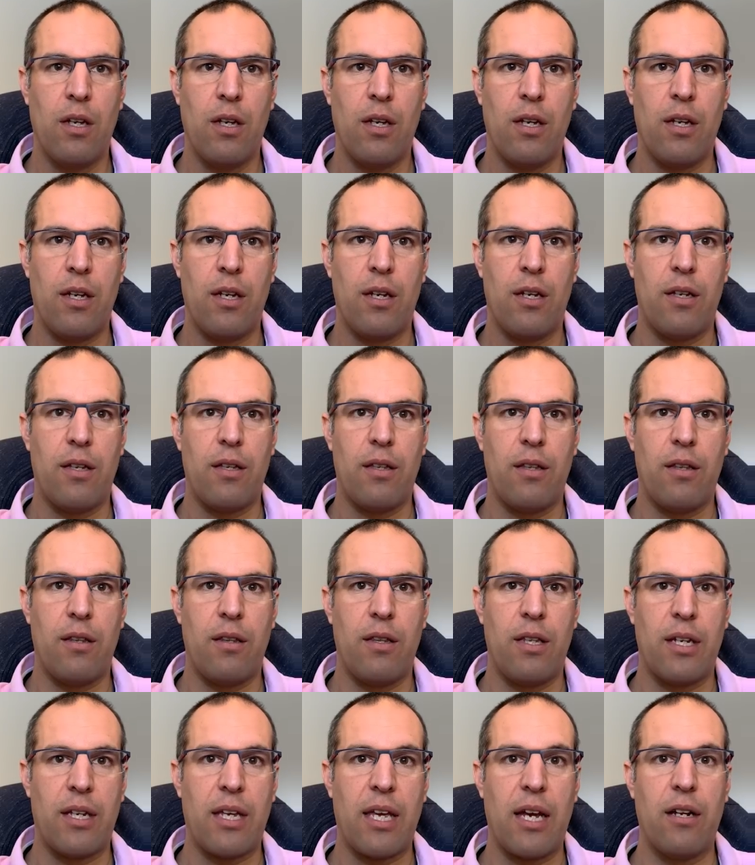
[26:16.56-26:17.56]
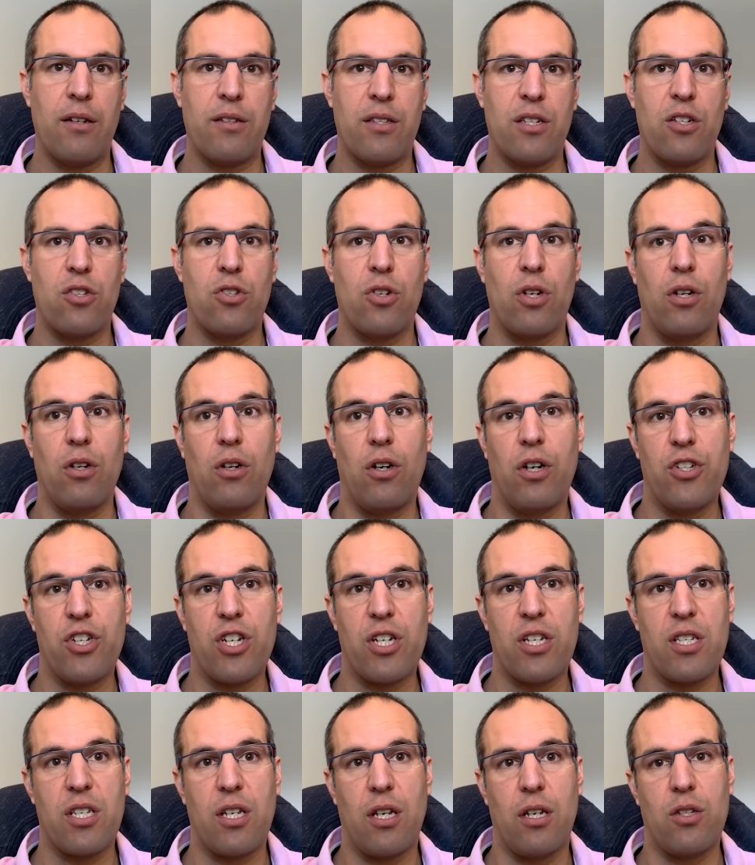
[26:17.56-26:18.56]
The accounting to a large
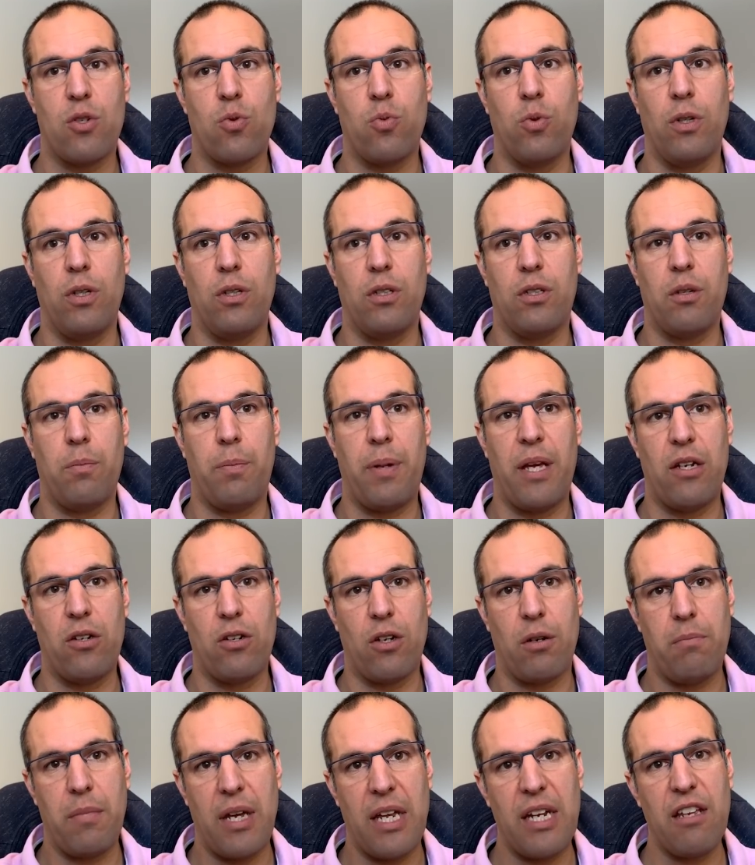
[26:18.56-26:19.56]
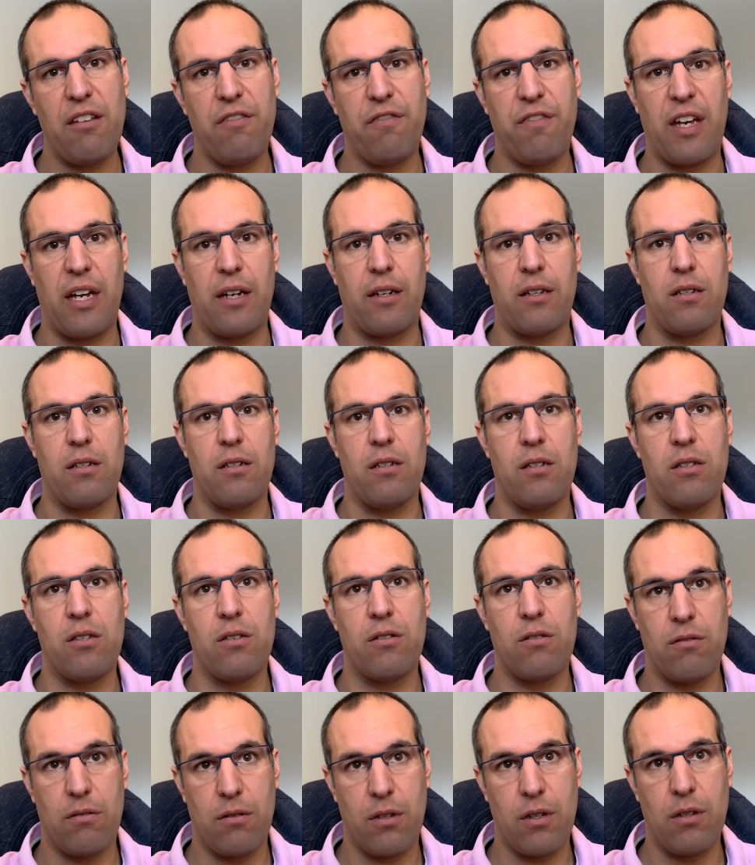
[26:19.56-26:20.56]
extent will depend on many
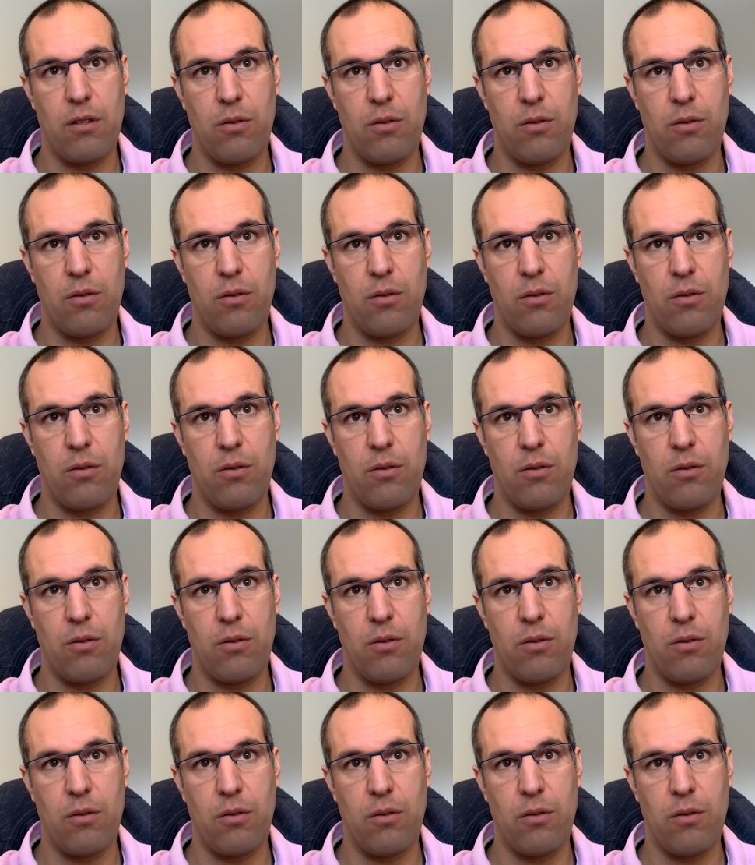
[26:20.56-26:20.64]
factors